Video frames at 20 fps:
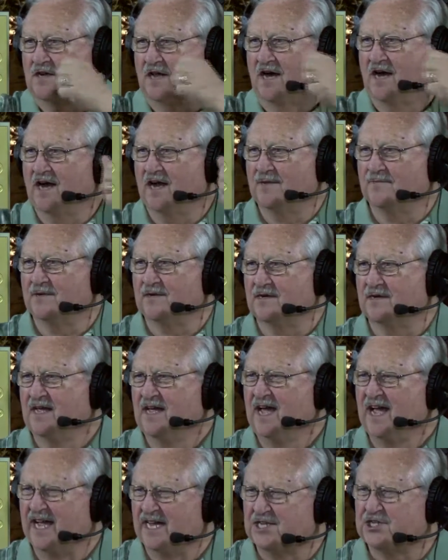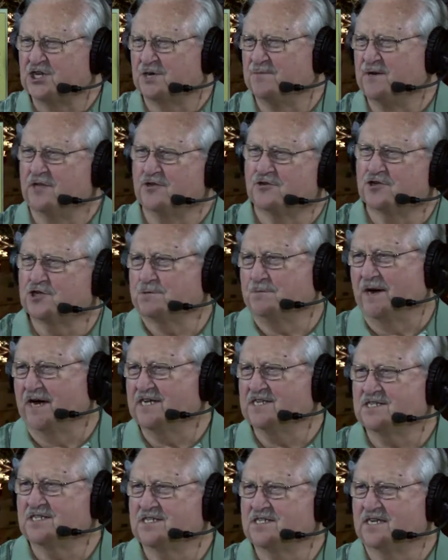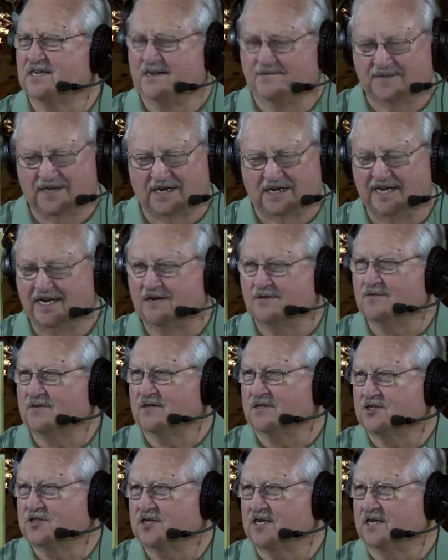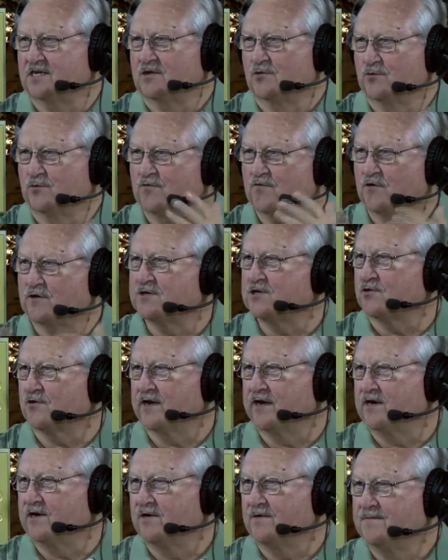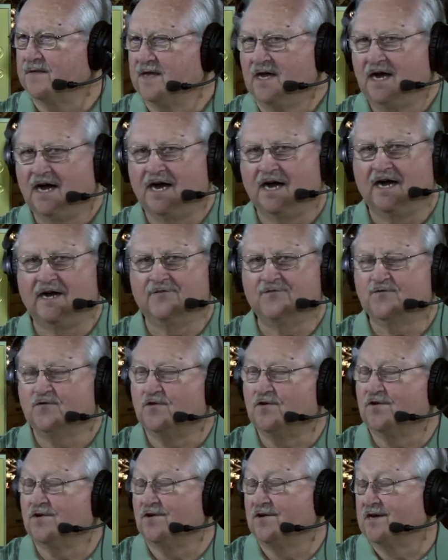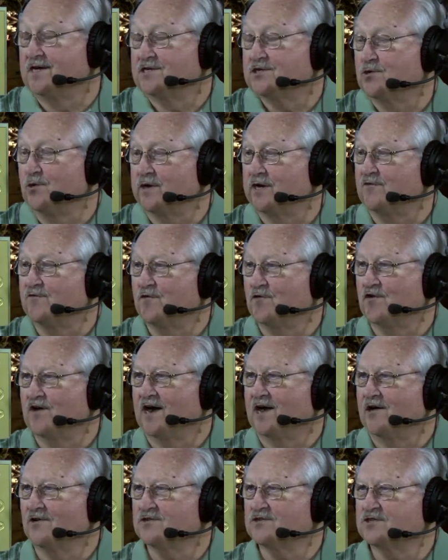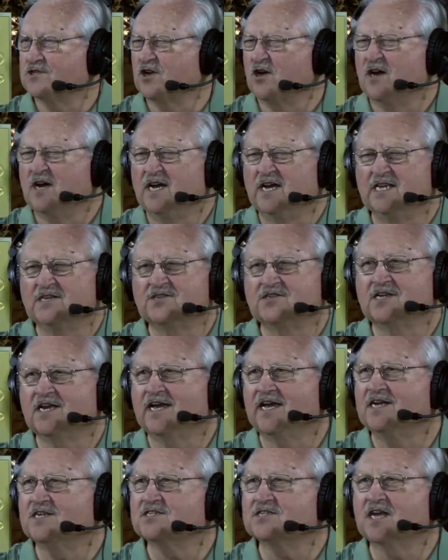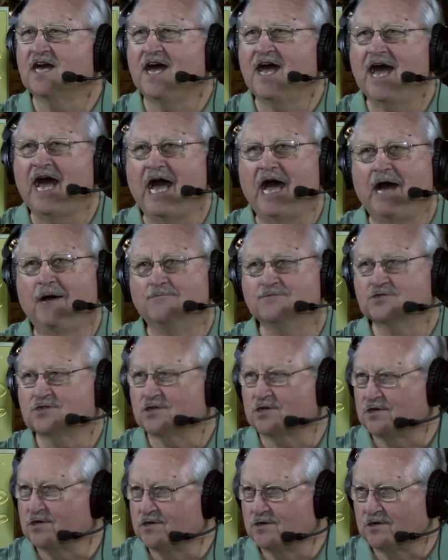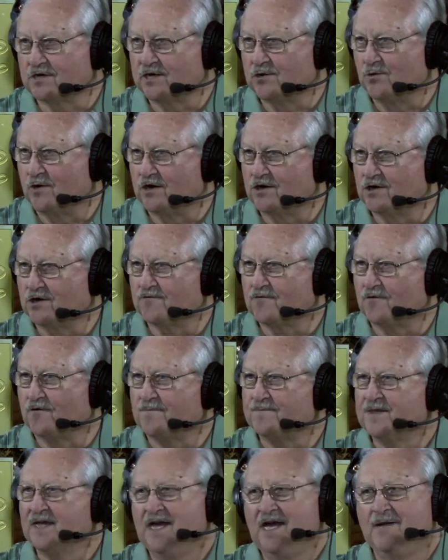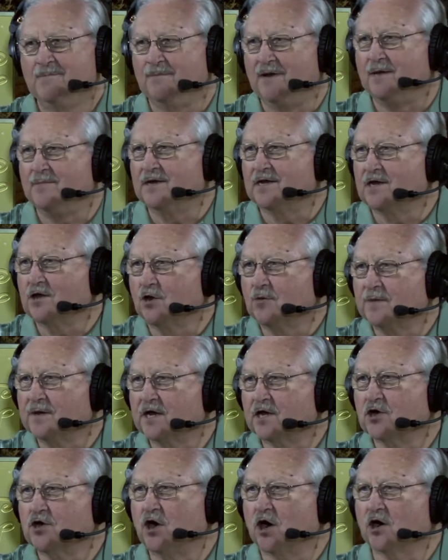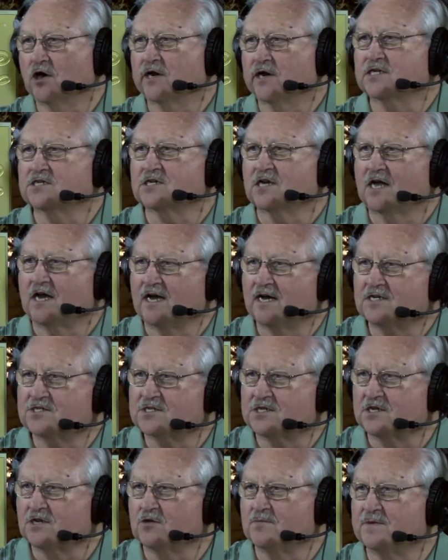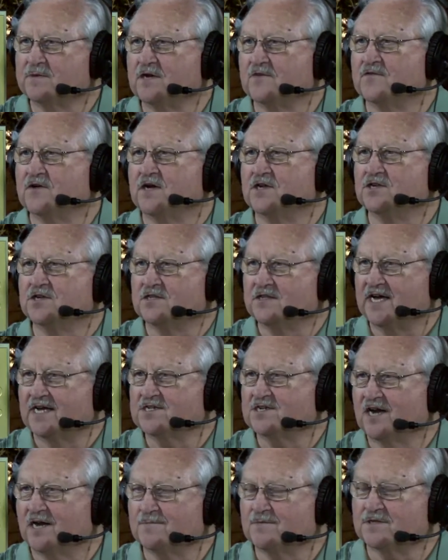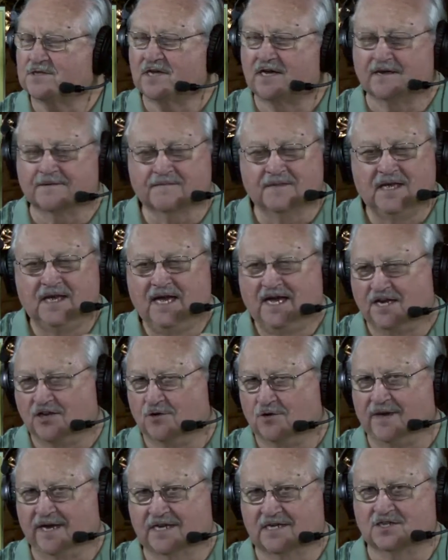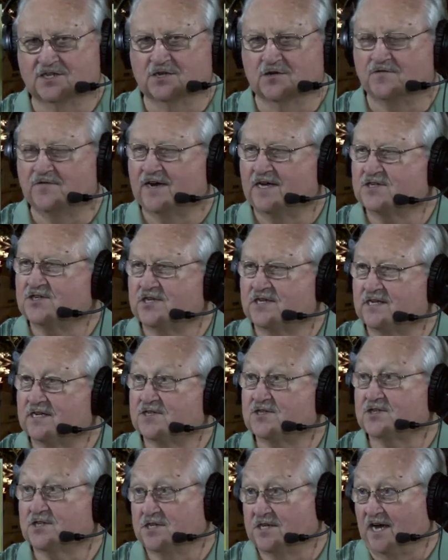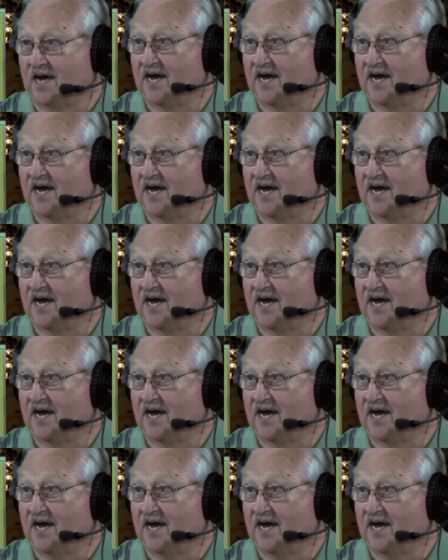lime and some other spices in it, and they let it sit in the refrigerator for 24 hours or so. It tastes absolutely wonderful. Maybe a little bit of garlic slice, a little bit of onion, that type of thing. You make a ceviche that's to